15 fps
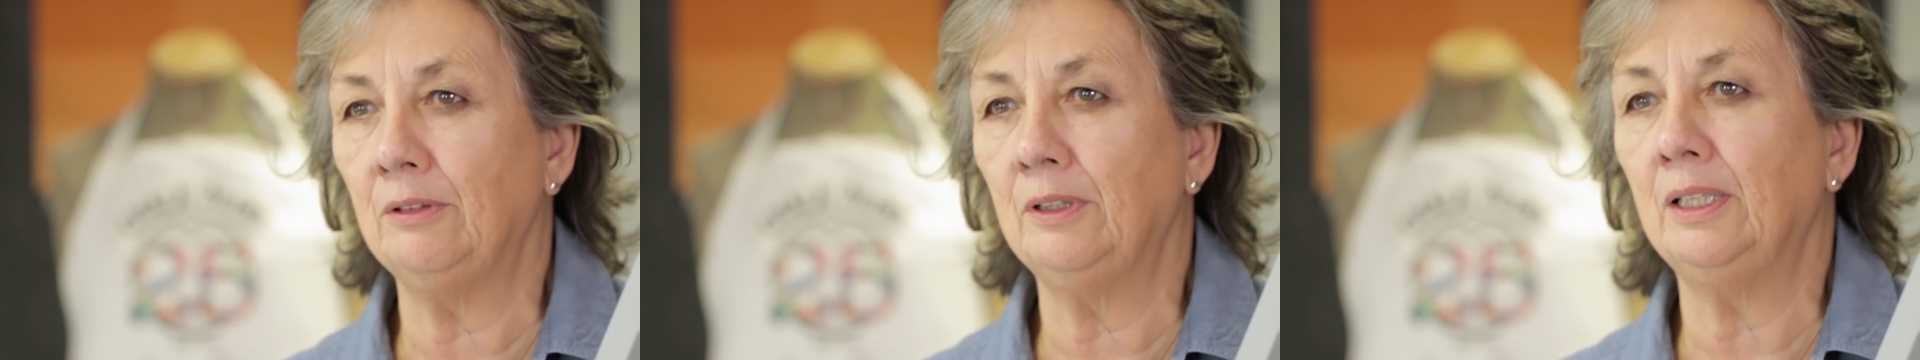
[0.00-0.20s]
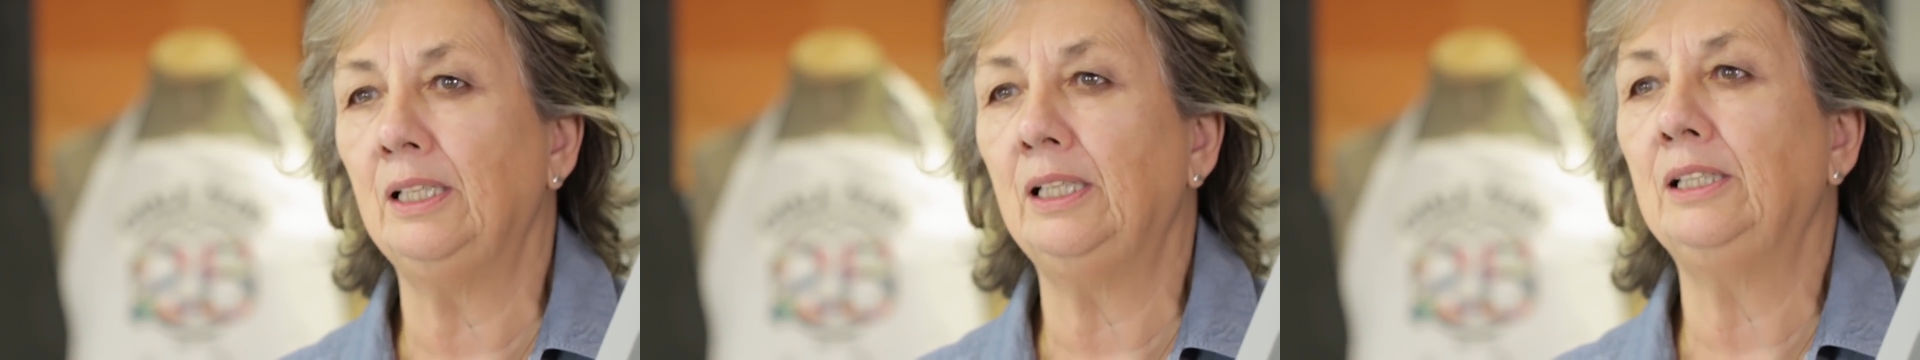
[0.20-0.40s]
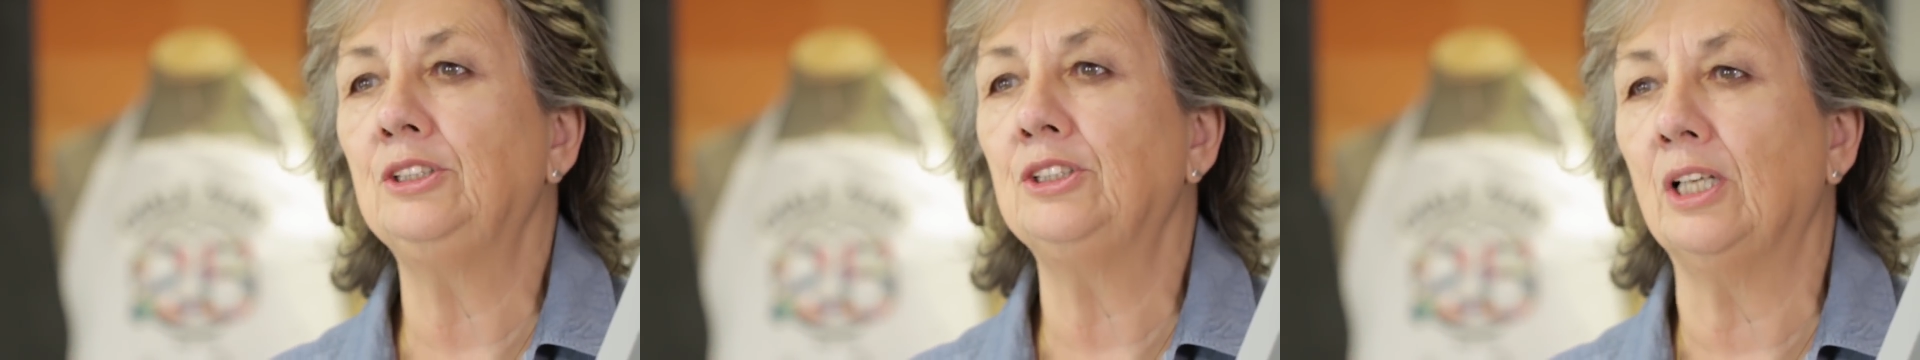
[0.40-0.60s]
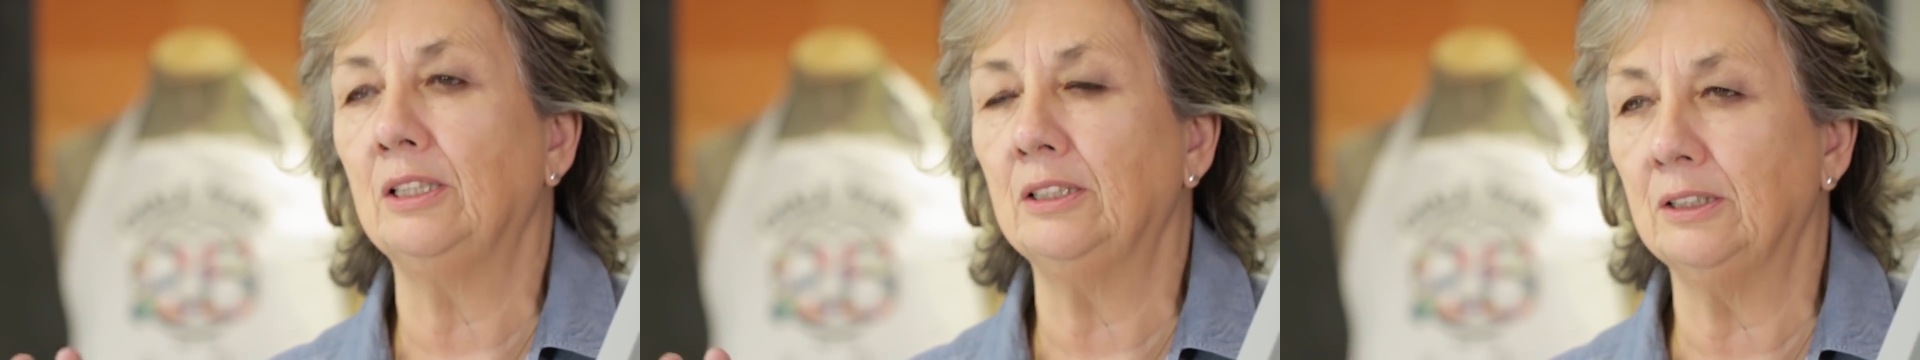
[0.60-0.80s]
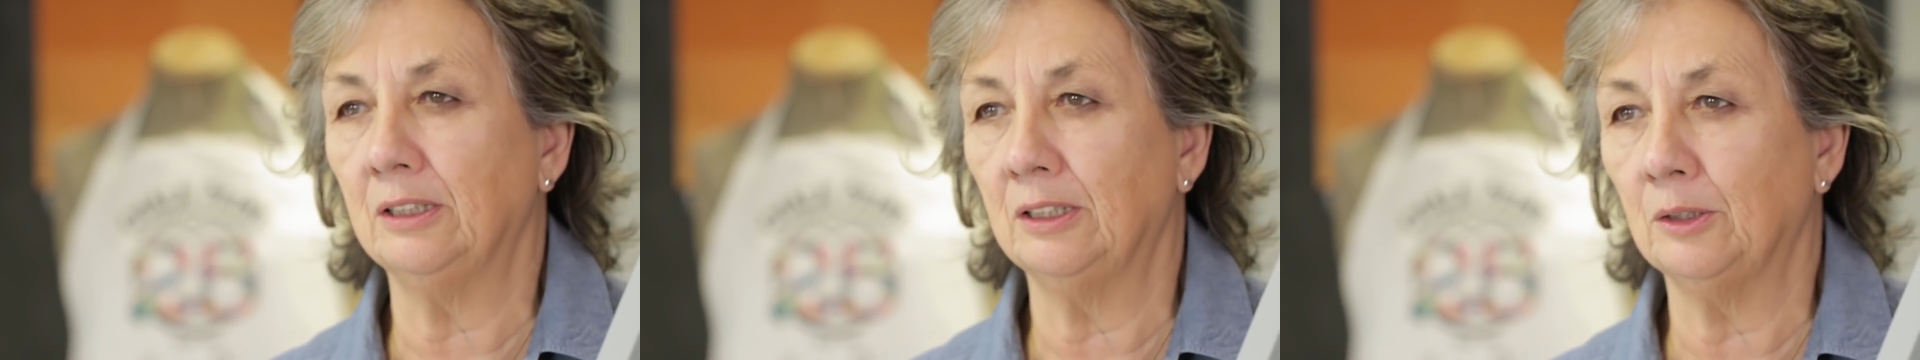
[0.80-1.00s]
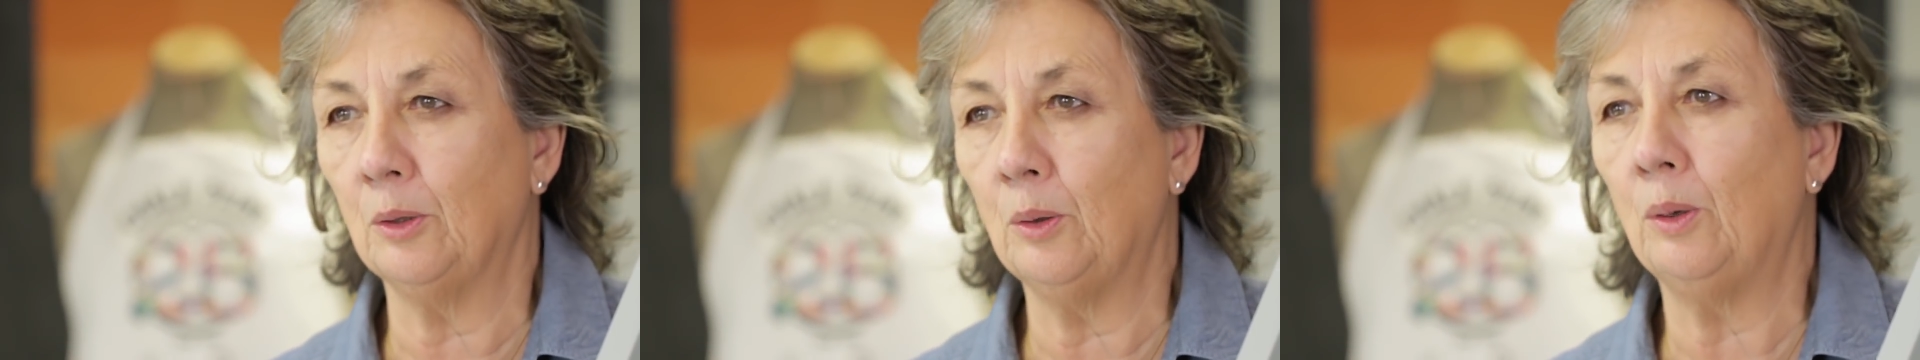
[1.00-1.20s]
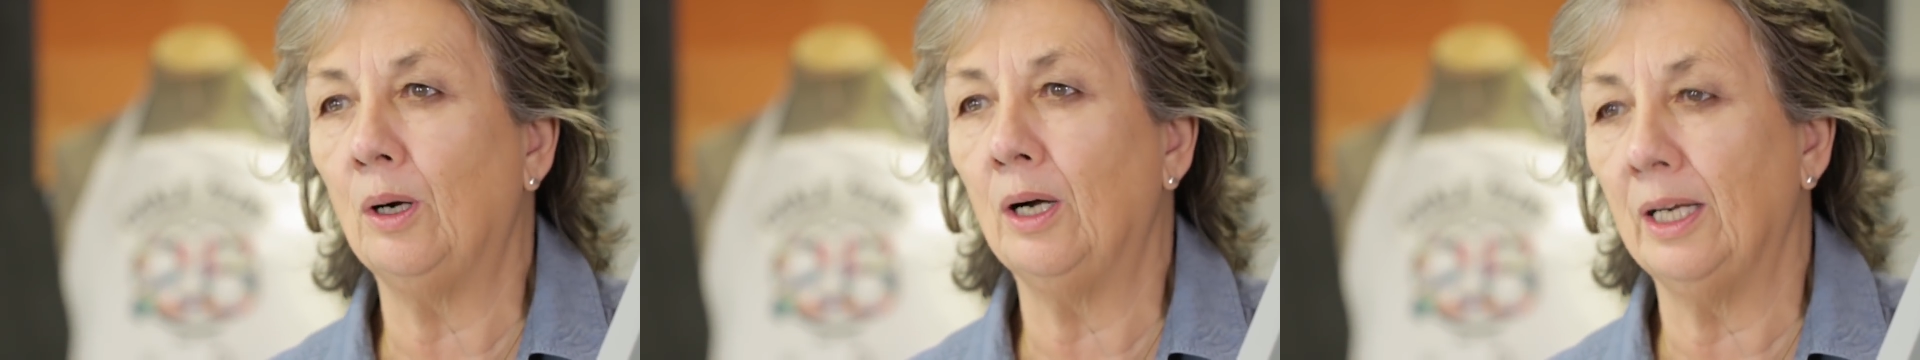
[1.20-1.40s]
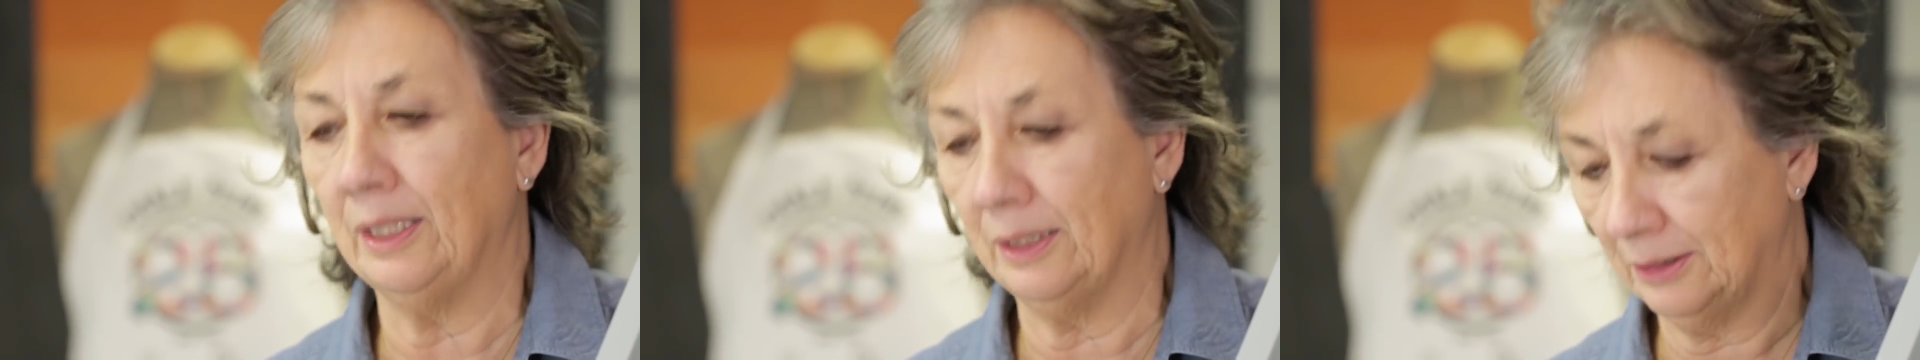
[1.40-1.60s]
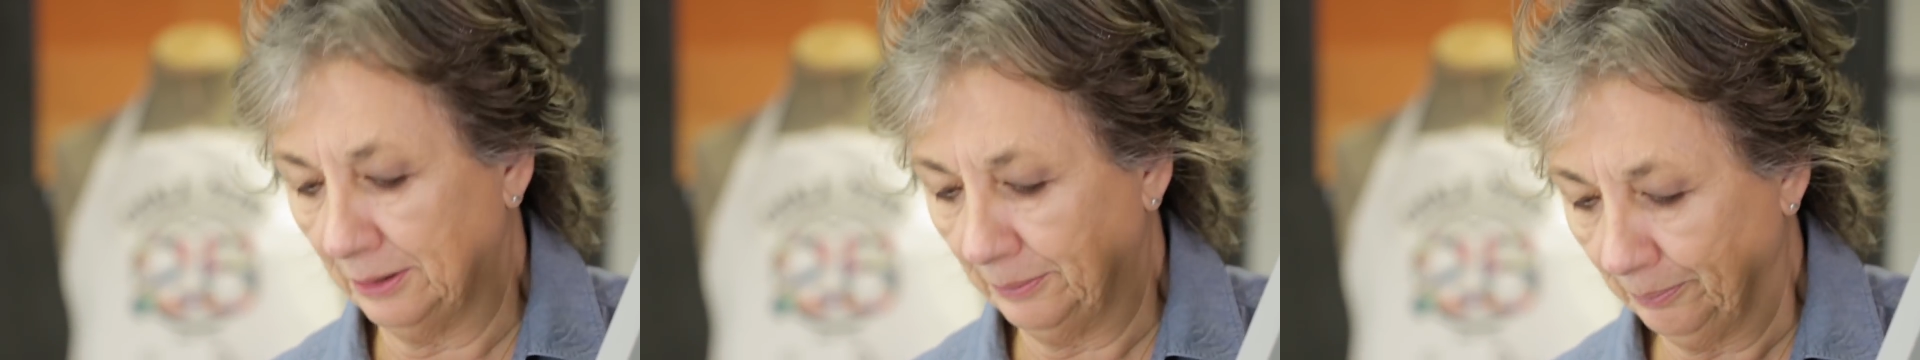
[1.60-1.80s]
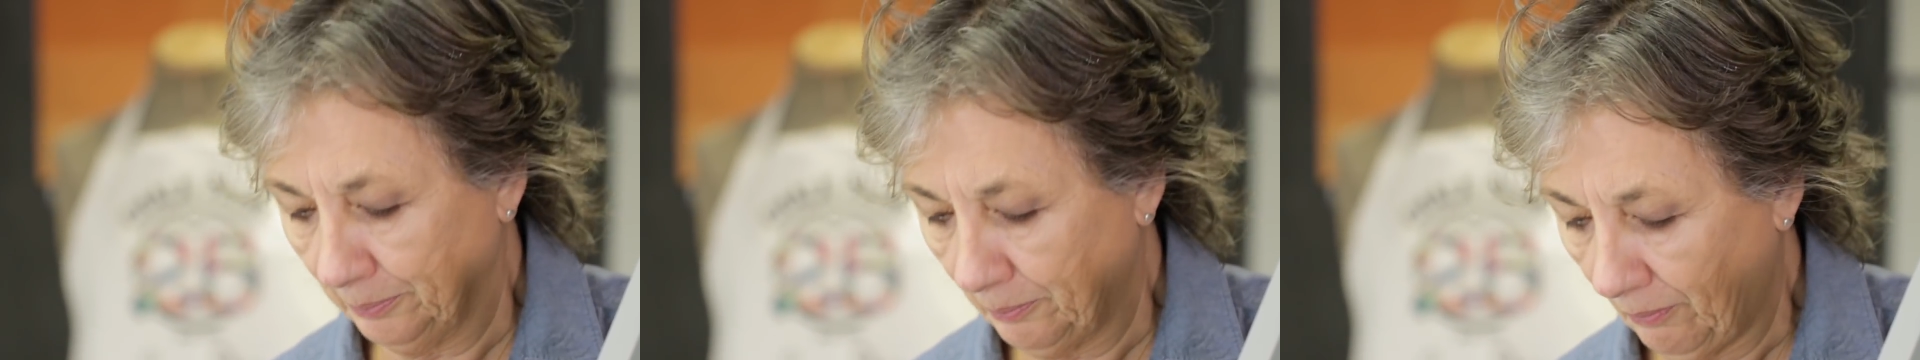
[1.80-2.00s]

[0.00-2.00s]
really gentle and quiet.